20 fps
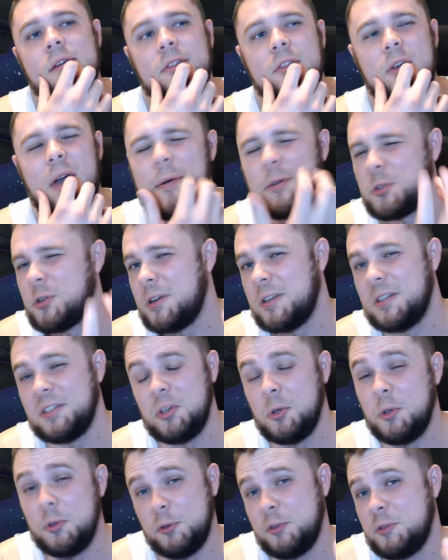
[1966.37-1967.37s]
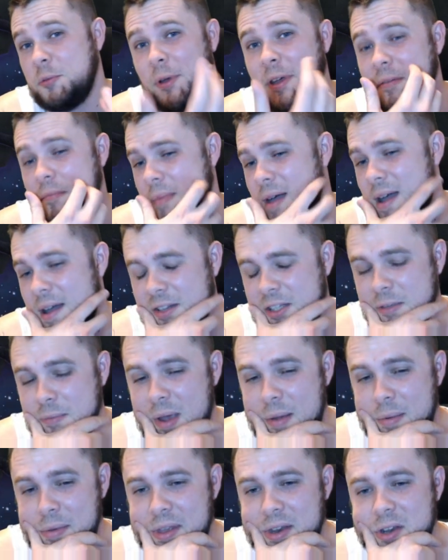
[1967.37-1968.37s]
So I was running a 2-2 split in mine, so
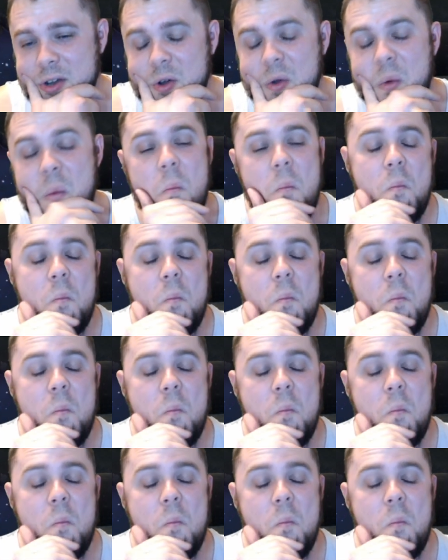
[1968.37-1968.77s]
maybe they do.